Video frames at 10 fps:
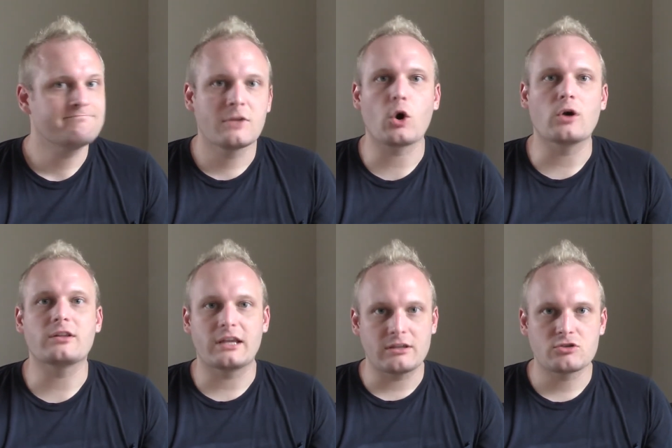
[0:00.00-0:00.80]

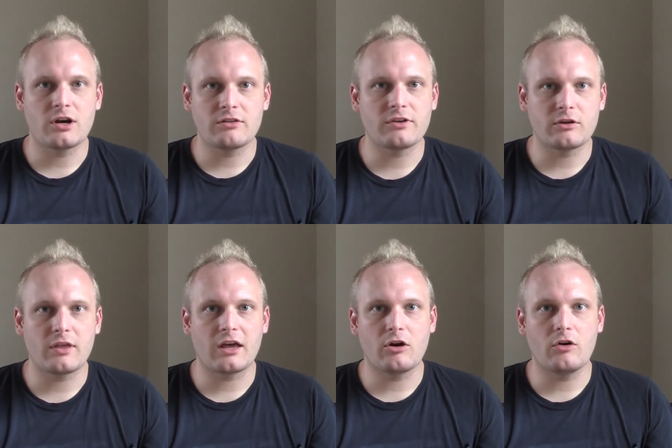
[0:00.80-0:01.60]
currently, trying to figure
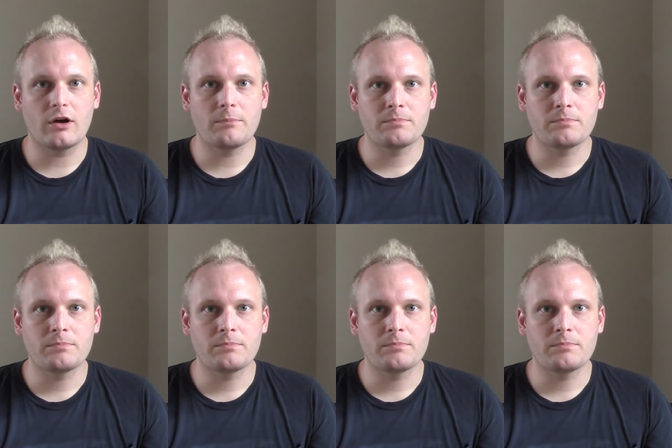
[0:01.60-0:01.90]
that all out.